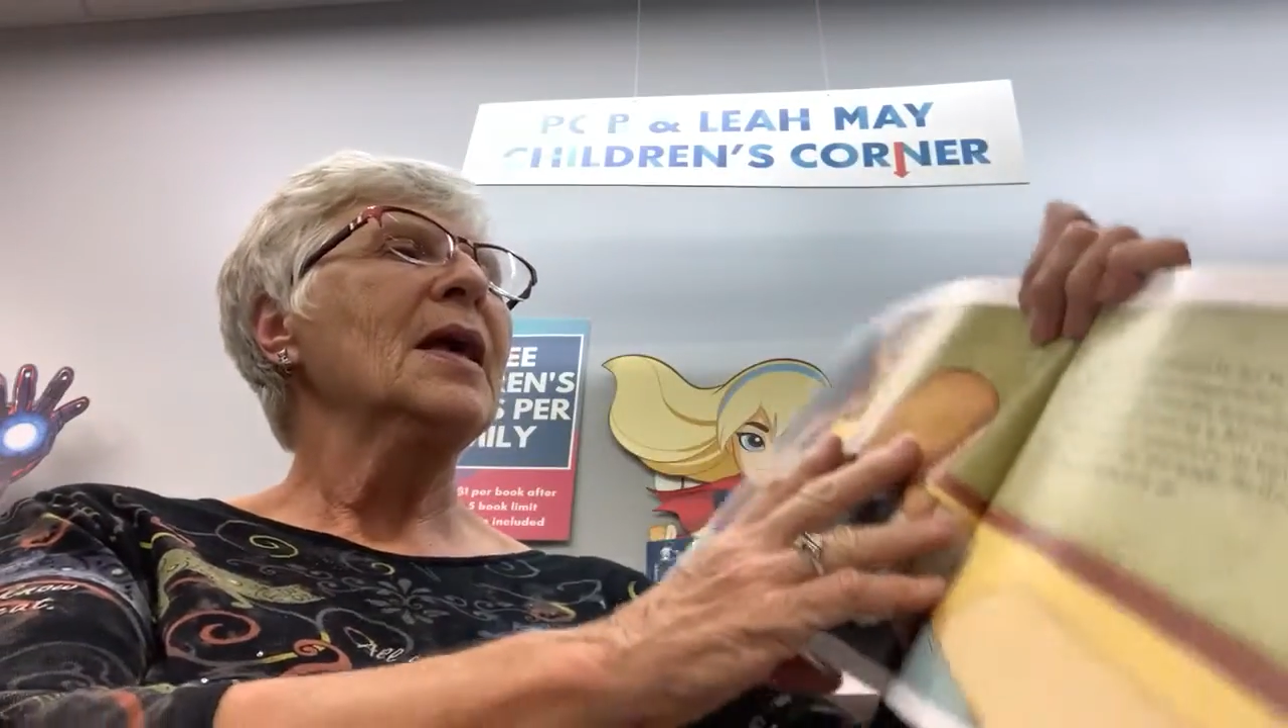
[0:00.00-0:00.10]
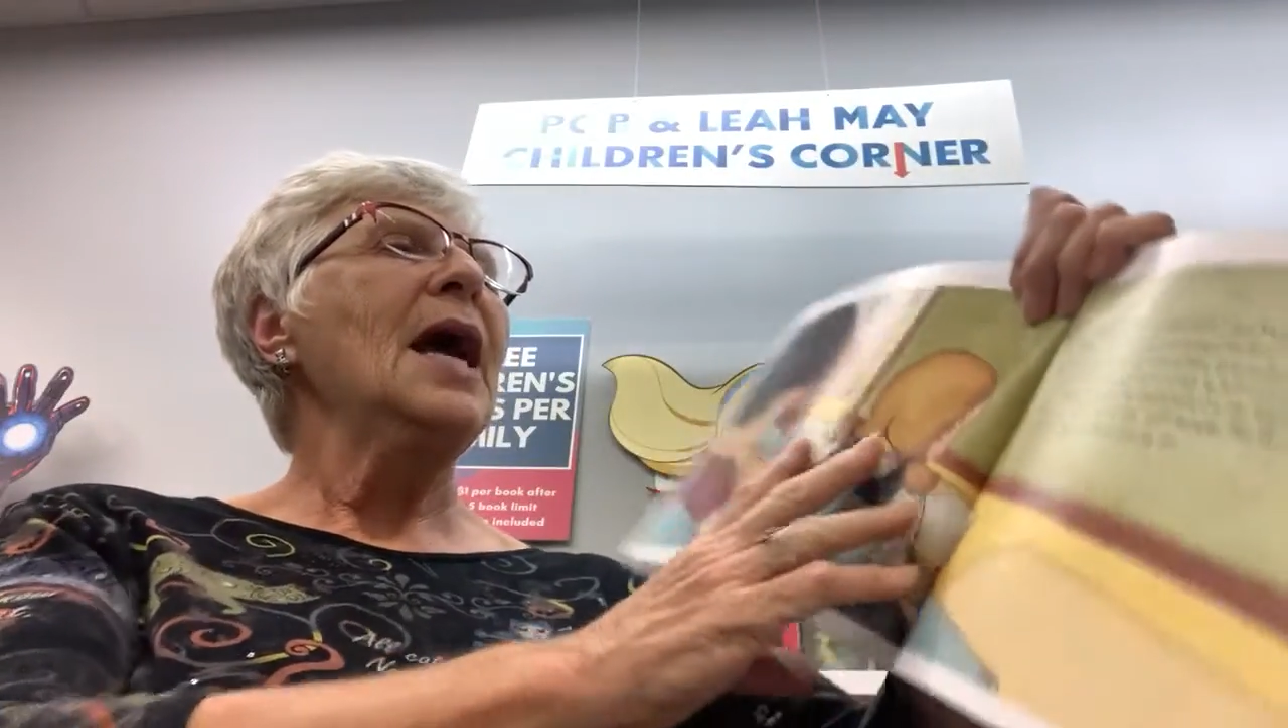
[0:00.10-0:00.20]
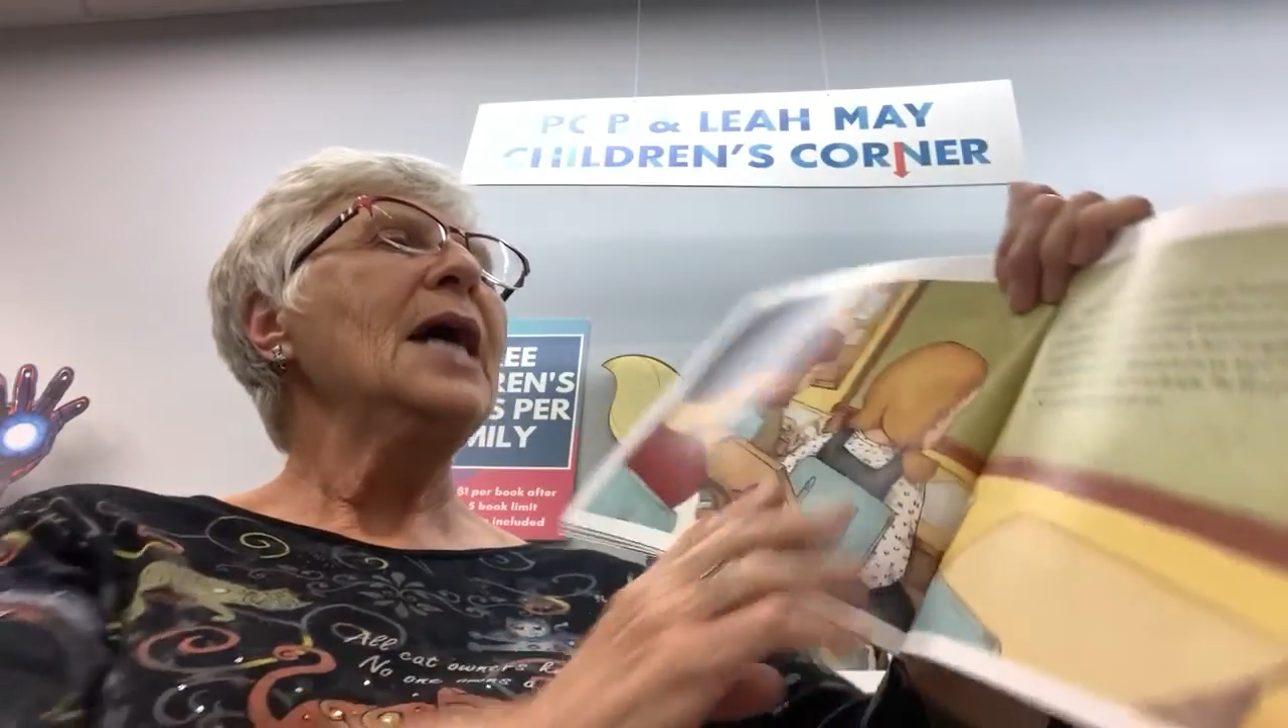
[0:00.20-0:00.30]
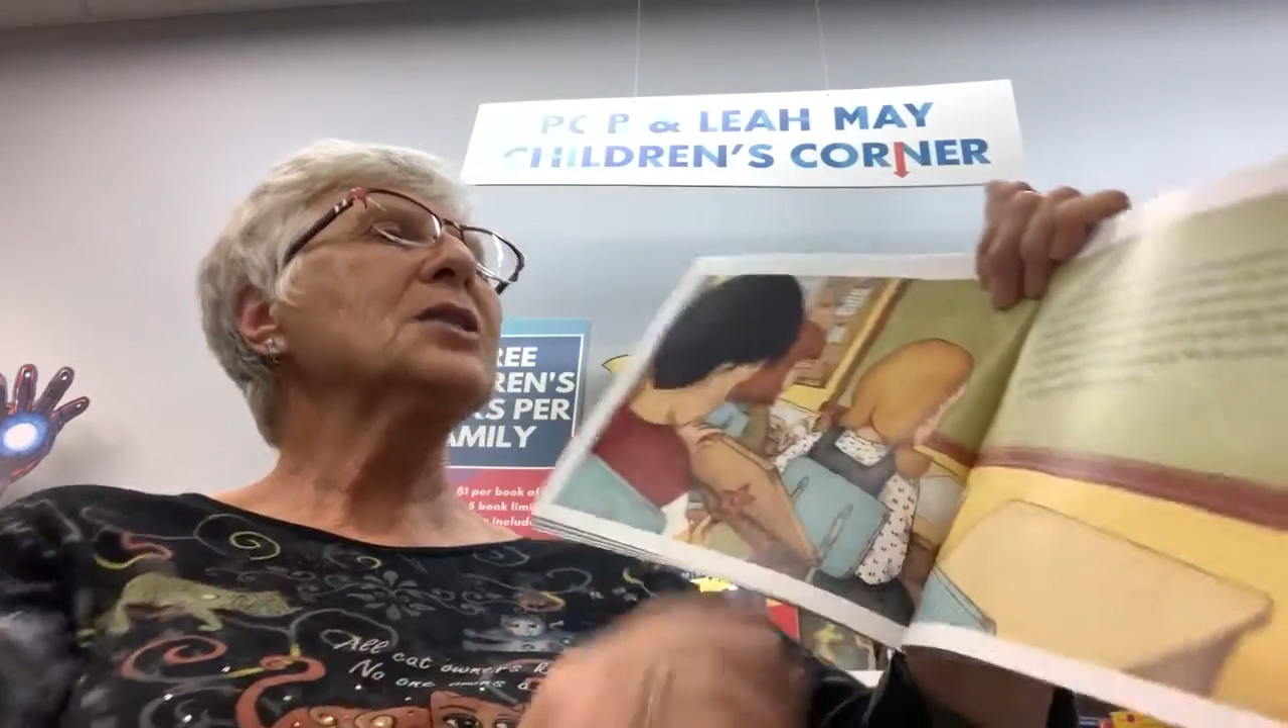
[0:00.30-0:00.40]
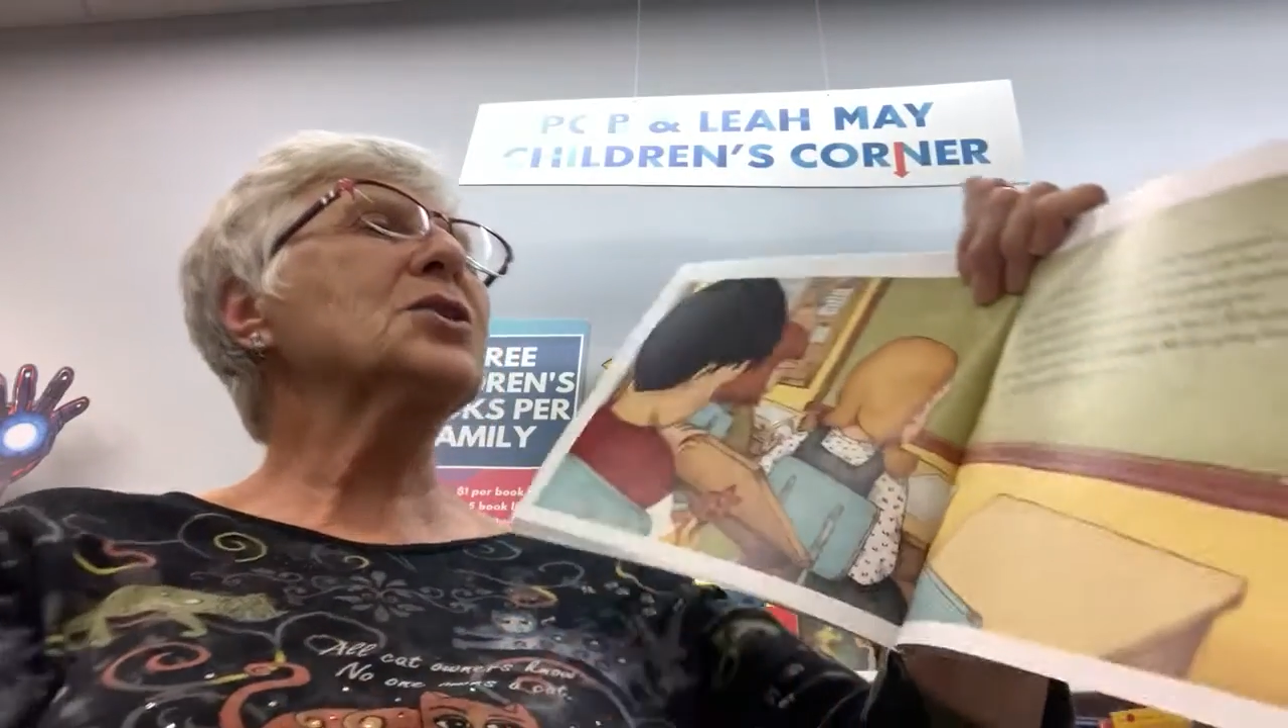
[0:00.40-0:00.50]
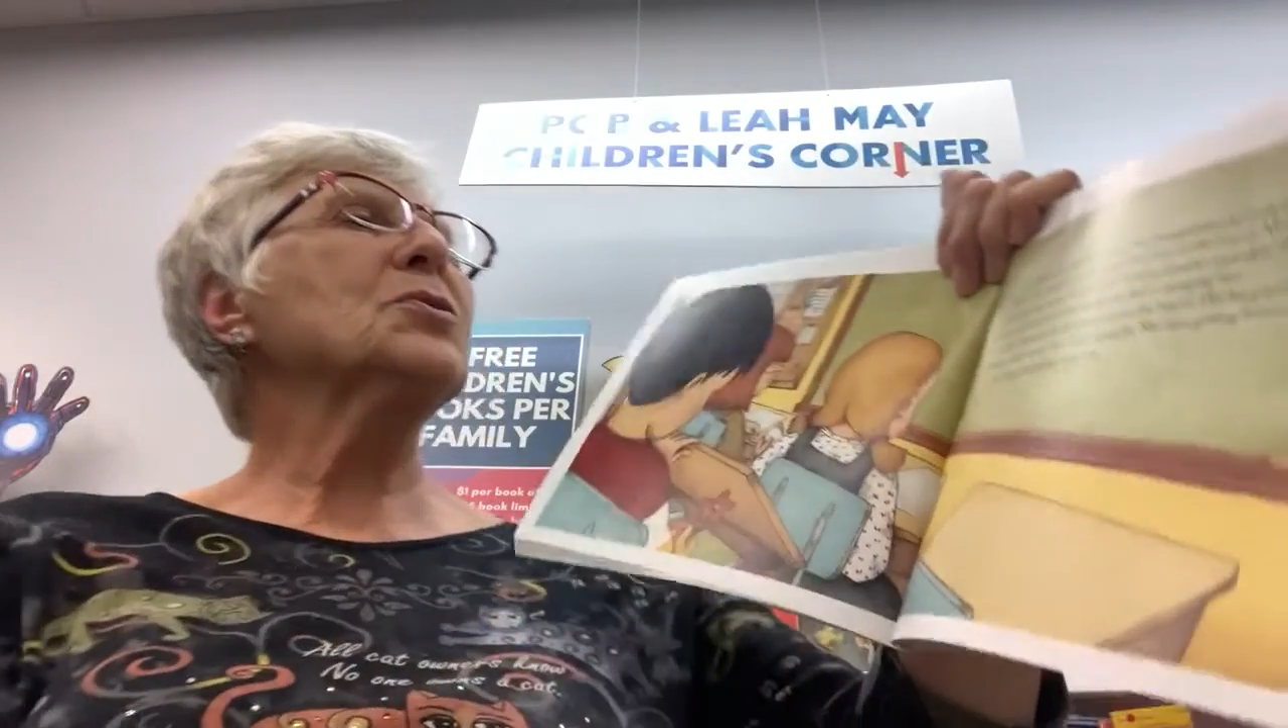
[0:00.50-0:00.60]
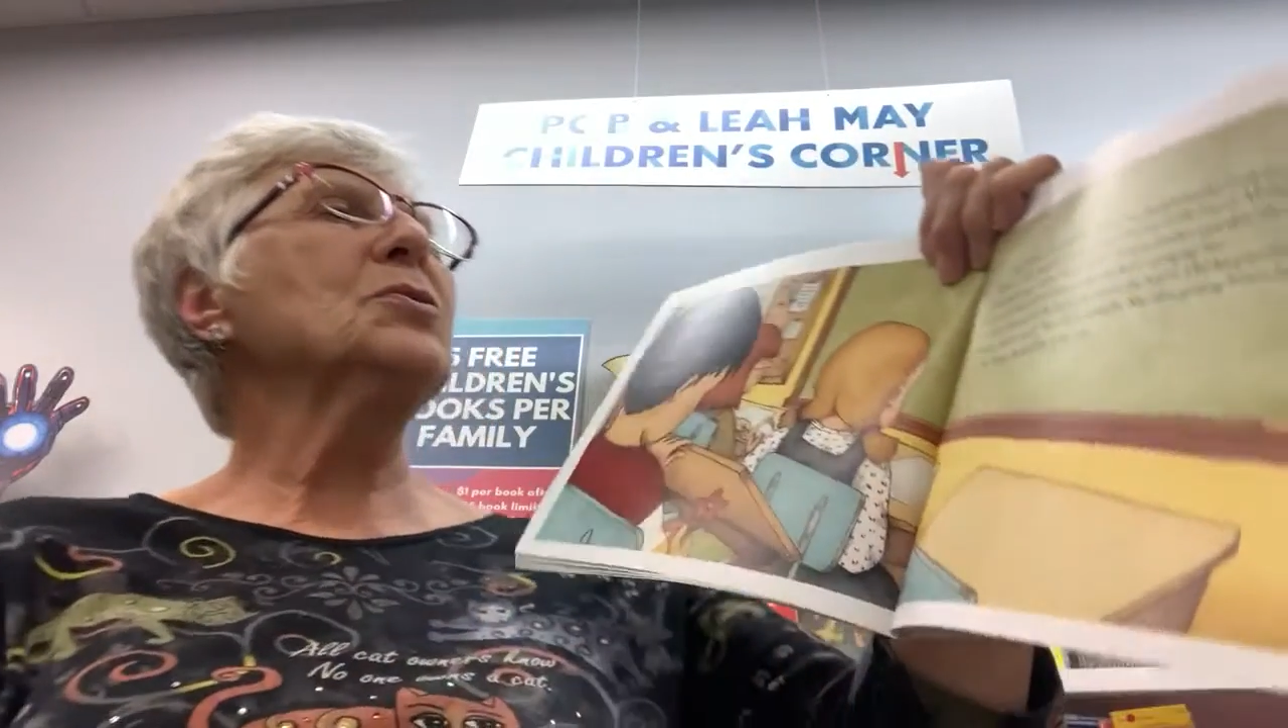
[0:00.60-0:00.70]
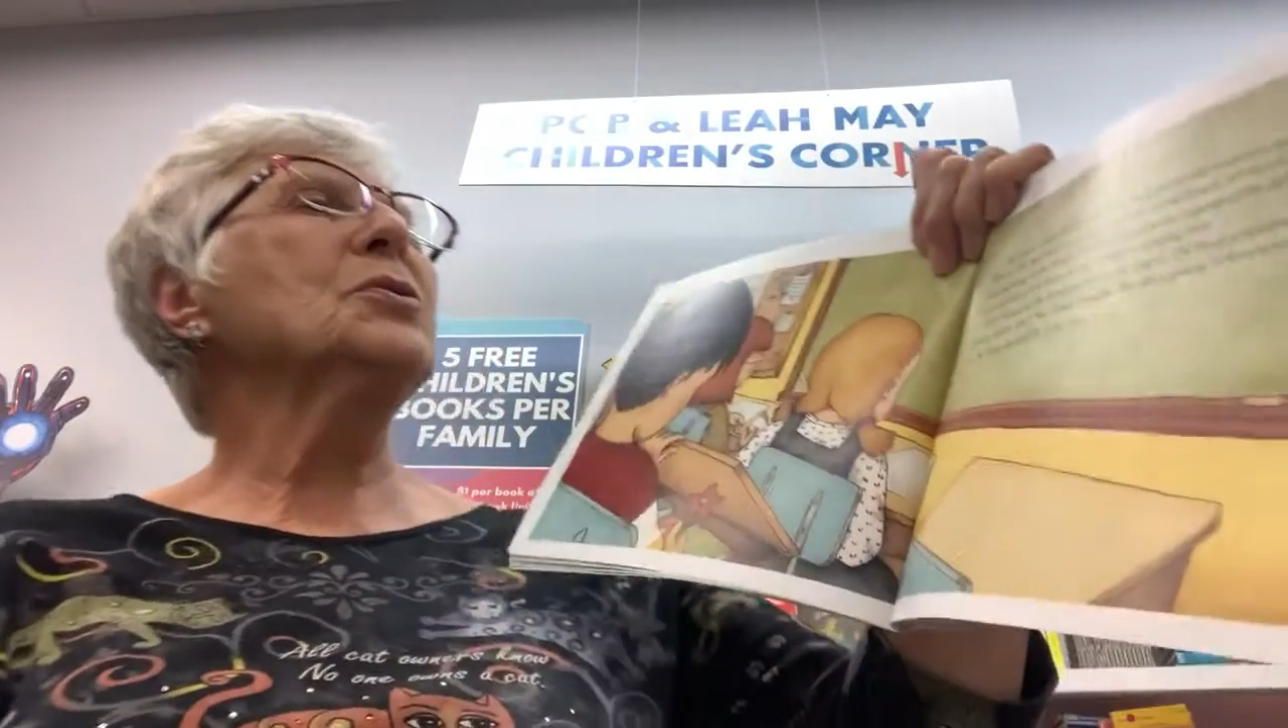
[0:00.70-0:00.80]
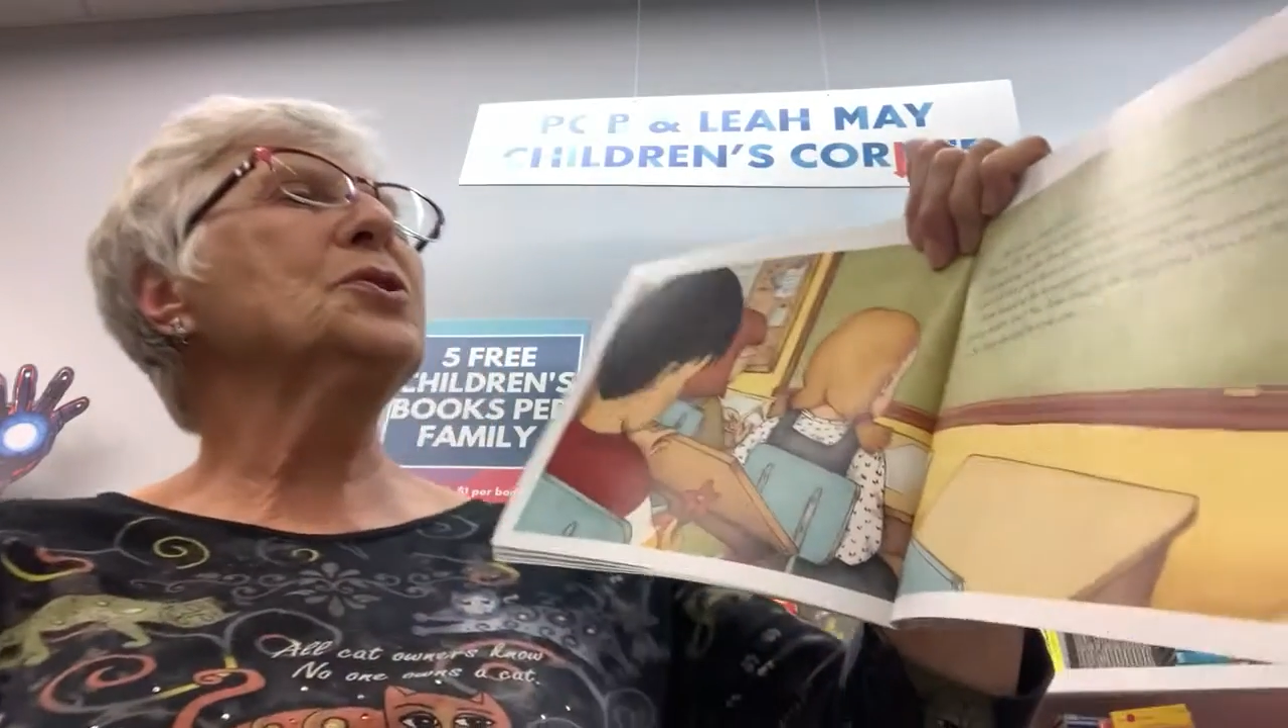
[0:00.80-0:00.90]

At school,